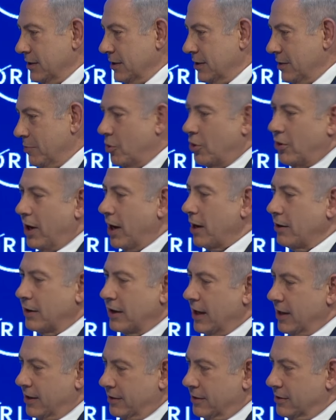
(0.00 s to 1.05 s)
The more I
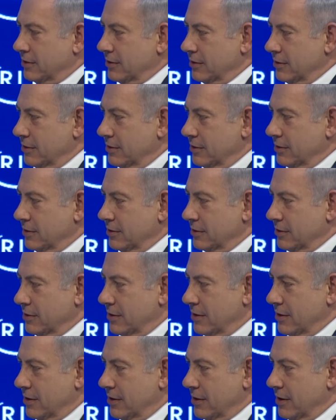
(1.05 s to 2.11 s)
look at it,
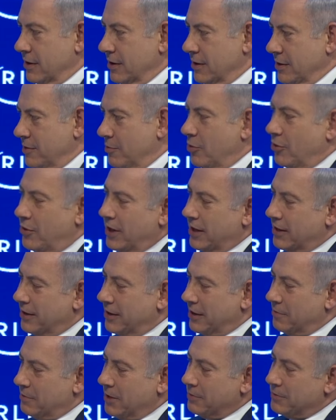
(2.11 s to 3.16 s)
the more I
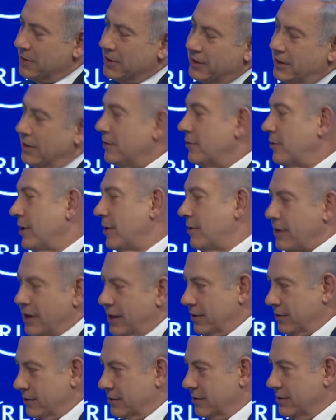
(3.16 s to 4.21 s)
think it may be the other way
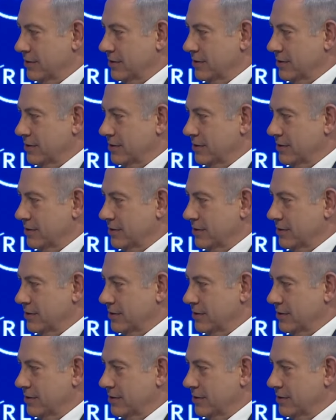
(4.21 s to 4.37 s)
around,